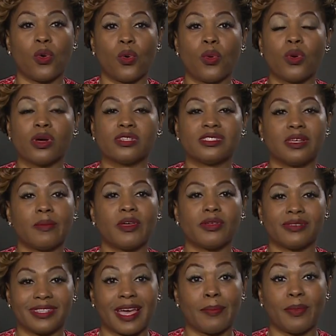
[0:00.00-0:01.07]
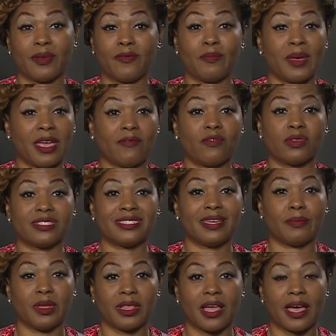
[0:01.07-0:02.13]
or some other type of painful
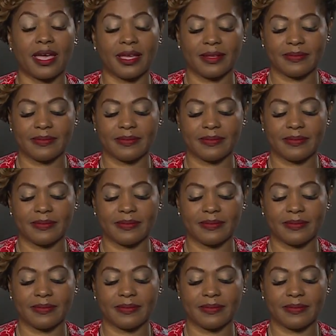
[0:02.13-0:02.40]
stimuli.